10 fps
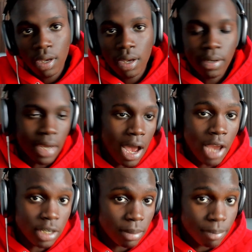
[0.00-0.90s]
Now, how
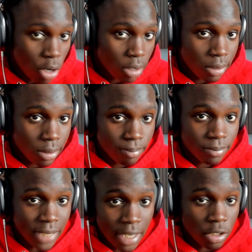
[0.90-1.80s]
you can book
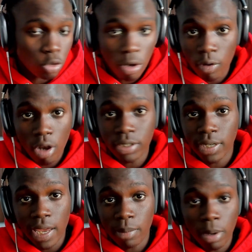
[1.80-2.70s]
10 to 12 calls a
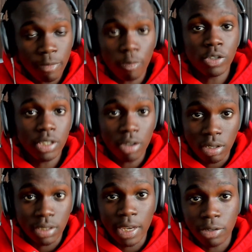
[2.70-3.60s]
day, maybe 14
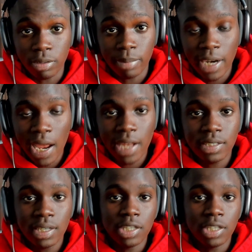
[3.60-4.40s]
calls a day using paid ads,